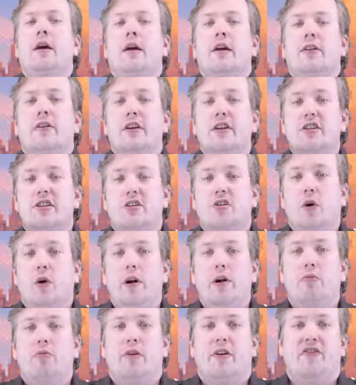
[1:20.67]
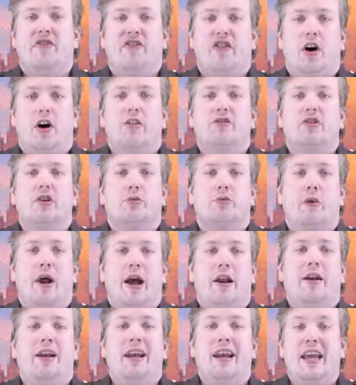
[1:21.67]
The story revolves
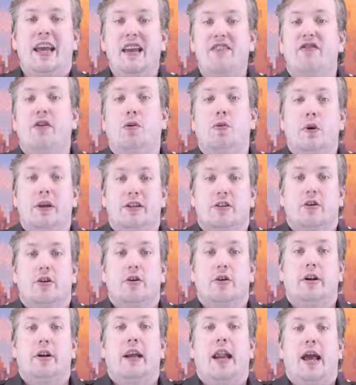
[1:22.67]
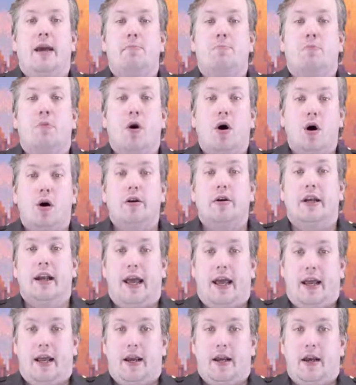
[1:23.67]
around an evil wizard named
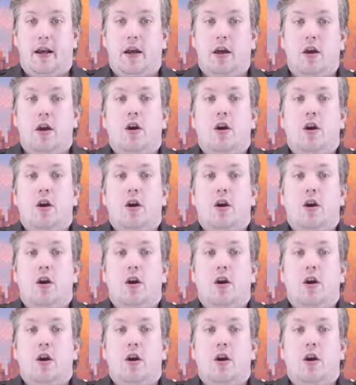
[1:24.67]
Mondain,